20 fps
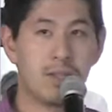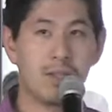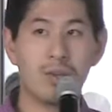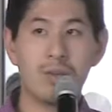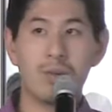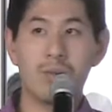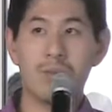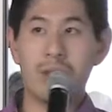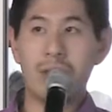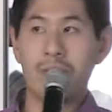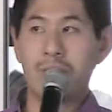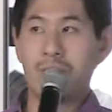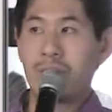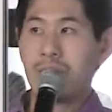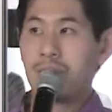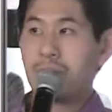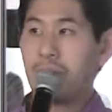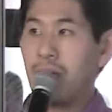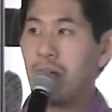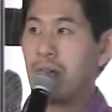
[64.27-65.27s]
so in
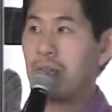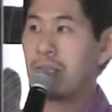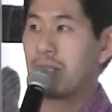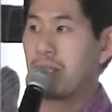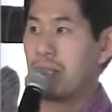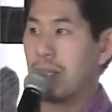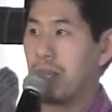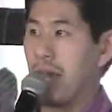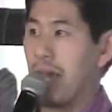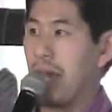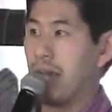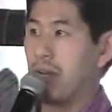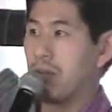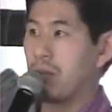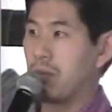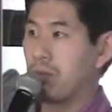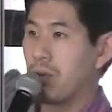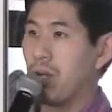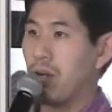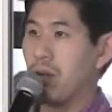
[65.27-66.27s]
response to
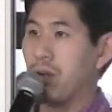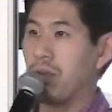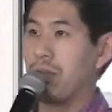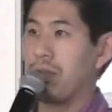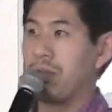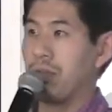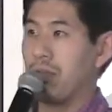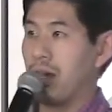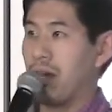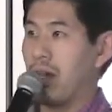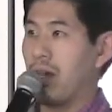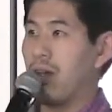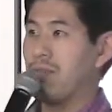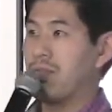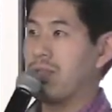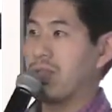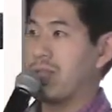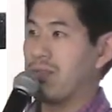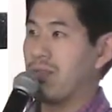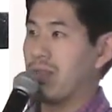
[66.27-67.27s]
that growth
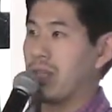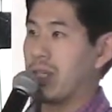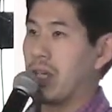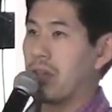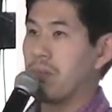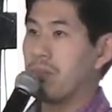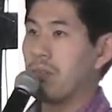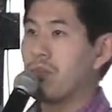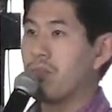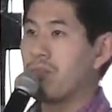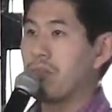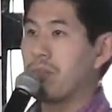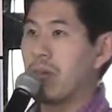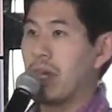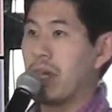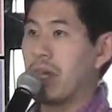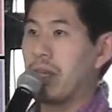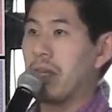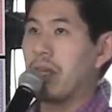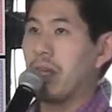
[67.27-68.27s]
of the Civic Tech
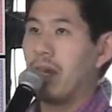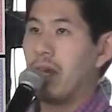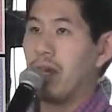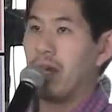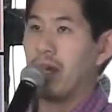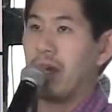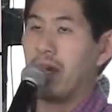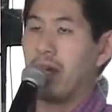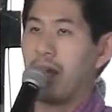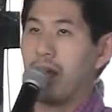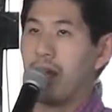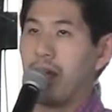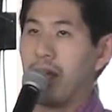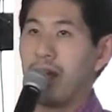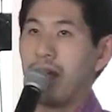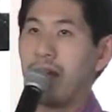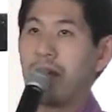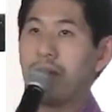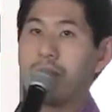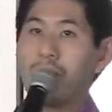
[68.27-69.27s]
movement,
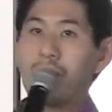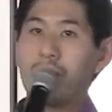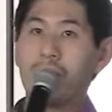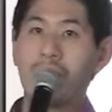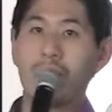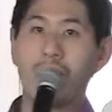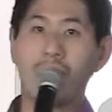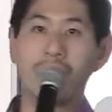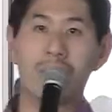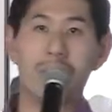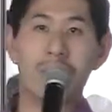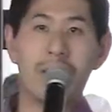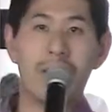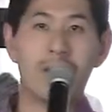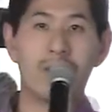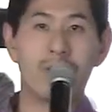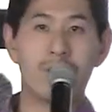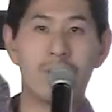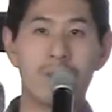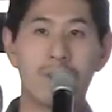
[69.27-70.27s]
uh, Code for
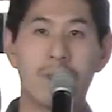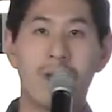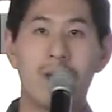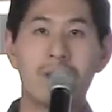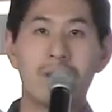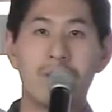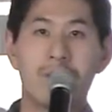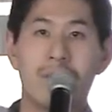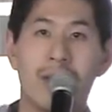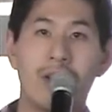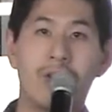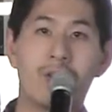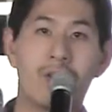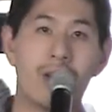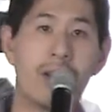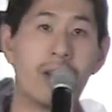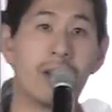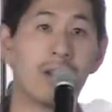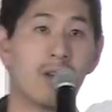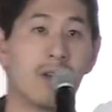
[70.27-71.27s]
America responded by
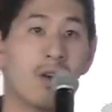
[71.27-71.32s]
creating